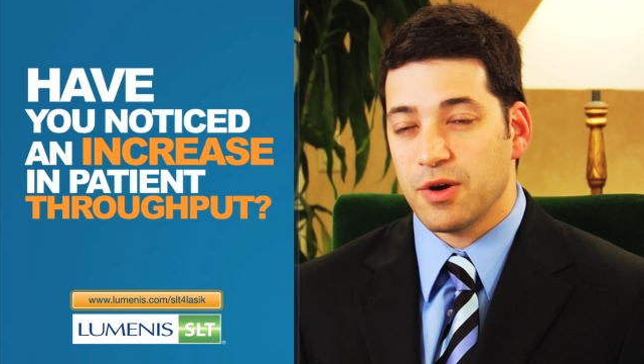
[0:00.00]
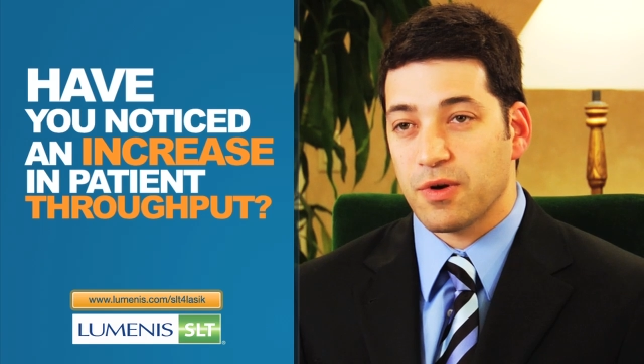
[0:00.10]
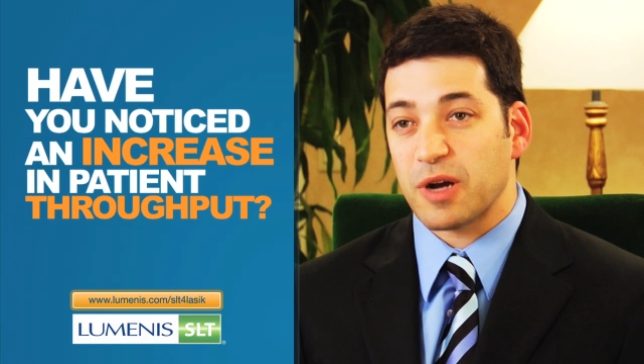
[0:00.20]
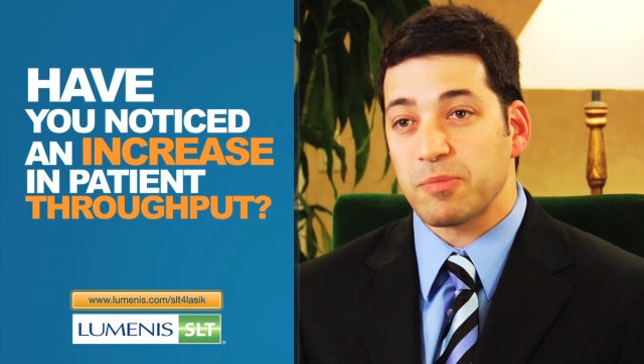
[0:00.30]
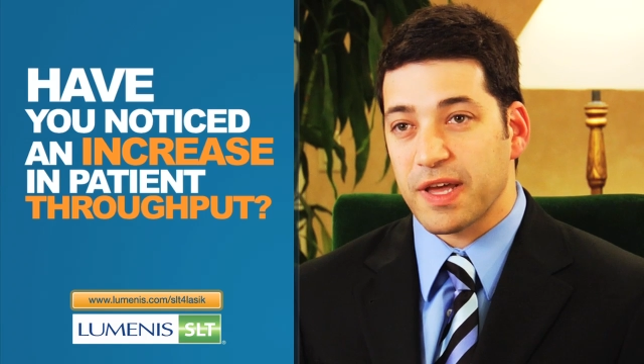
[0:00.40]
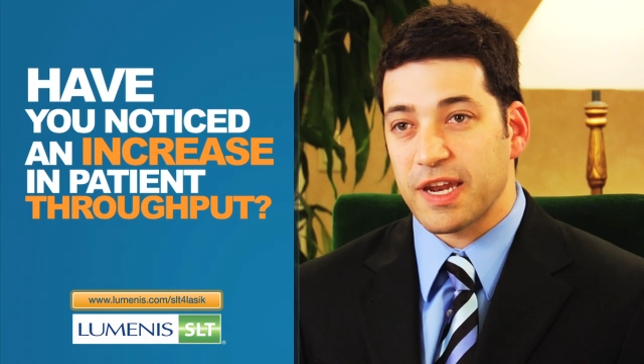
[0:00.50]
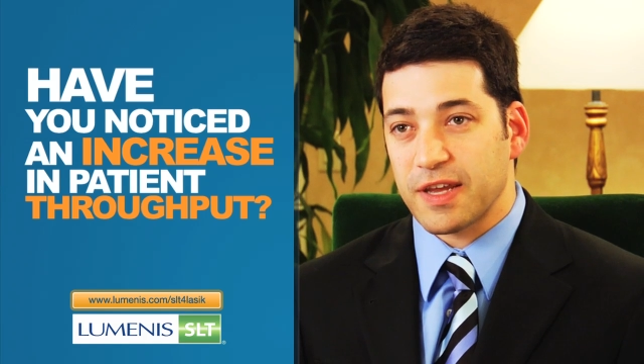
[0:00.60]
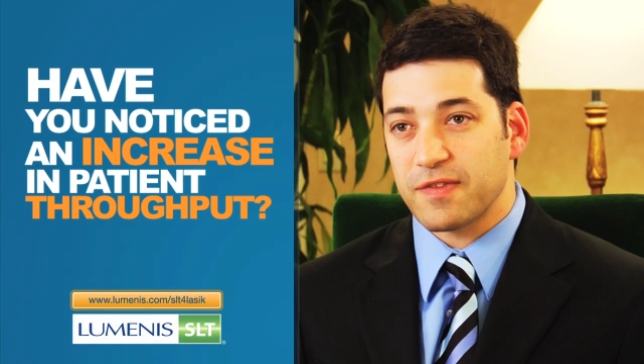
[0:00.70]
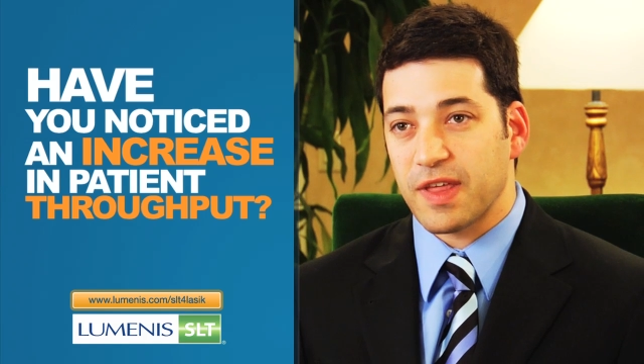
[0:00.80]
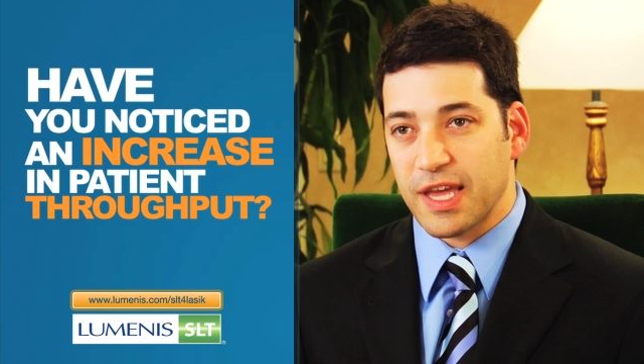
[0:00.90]
who are complaining
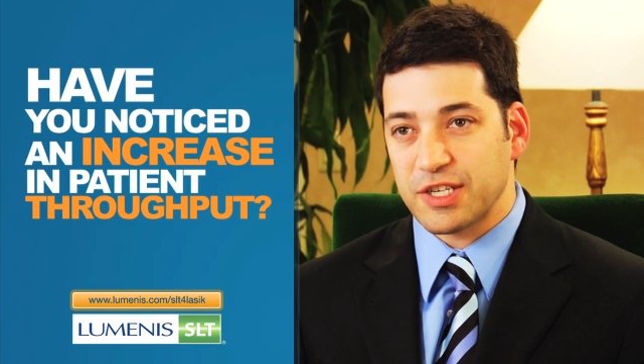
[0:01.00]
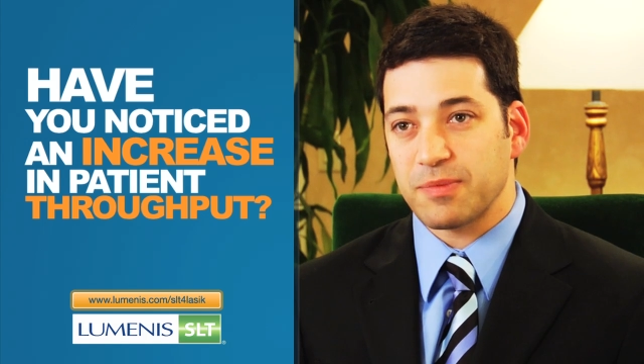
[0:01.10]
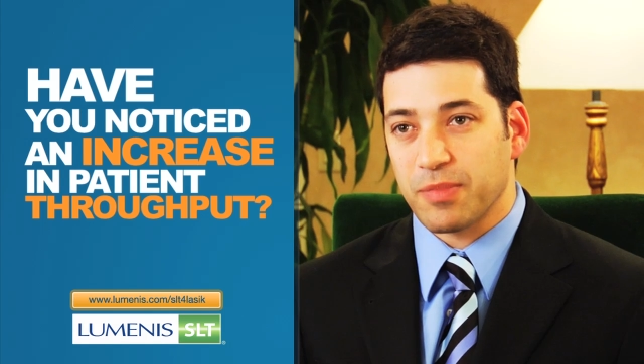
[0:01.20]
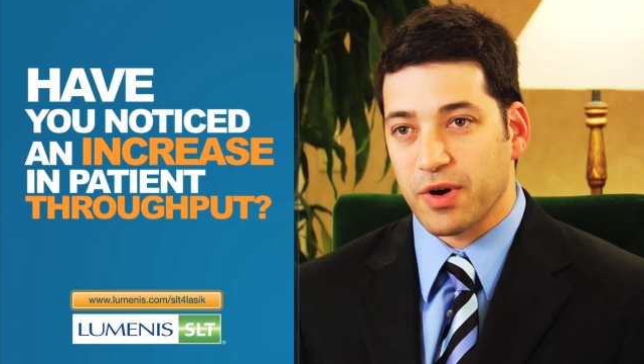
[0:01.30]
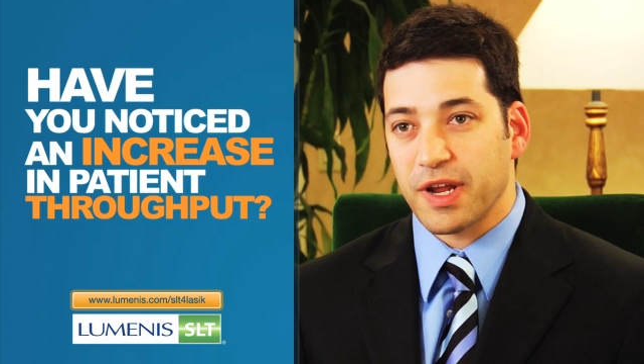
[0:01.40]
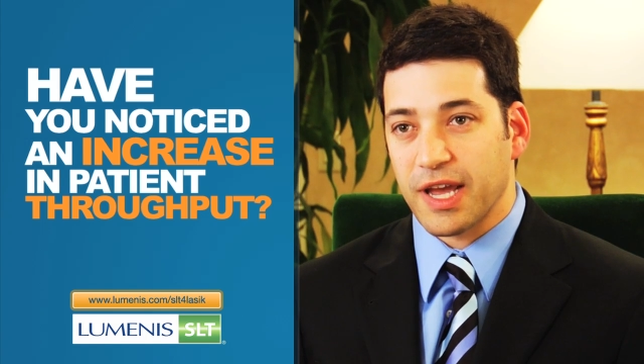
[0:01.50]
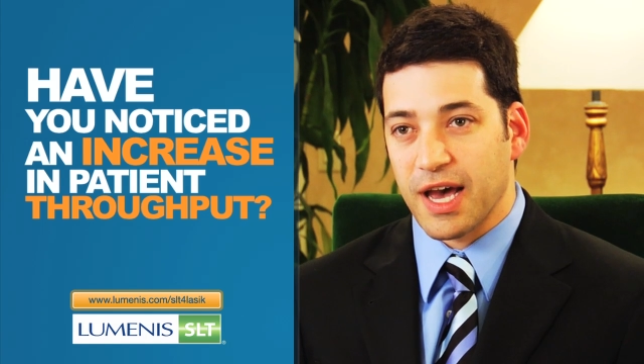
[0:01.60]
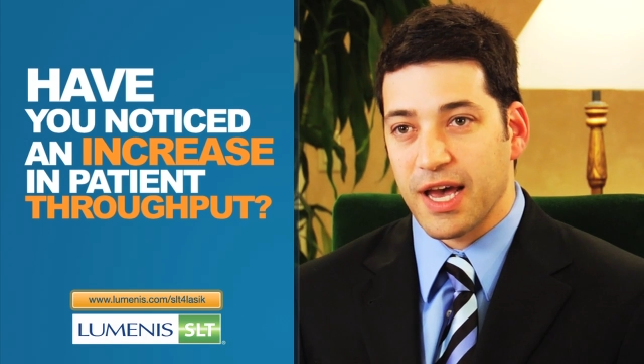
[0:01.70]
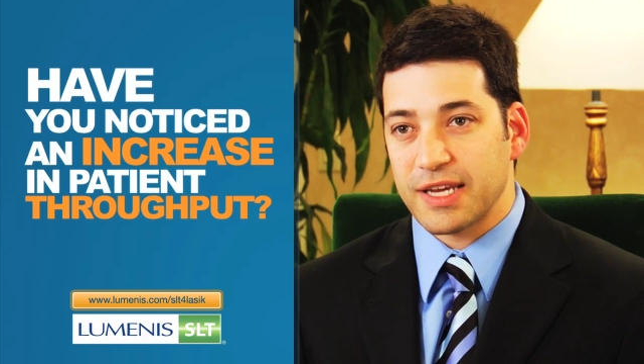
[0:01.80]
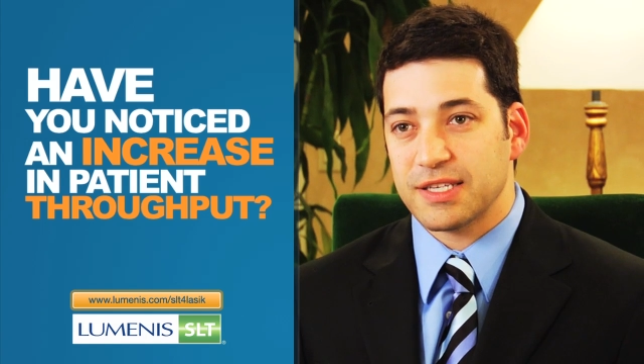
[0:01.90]
of the itching, burning
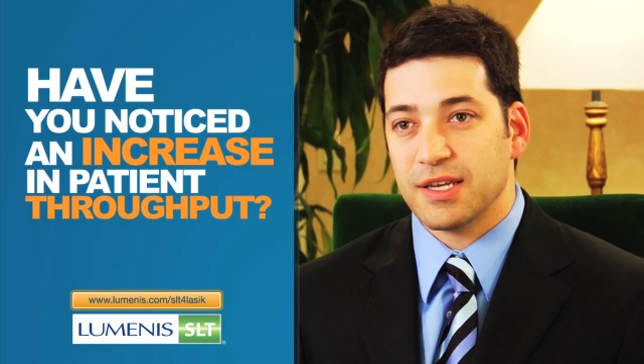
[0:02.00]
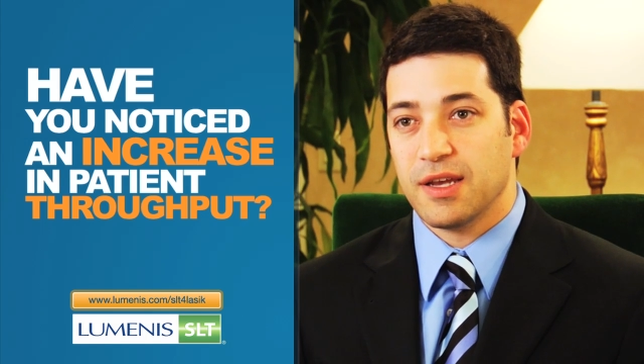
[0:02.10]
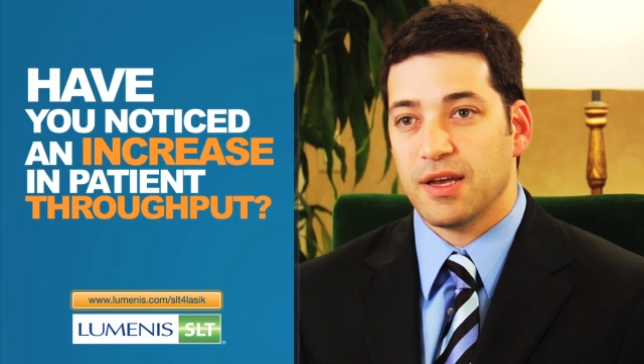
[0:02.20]
eyes.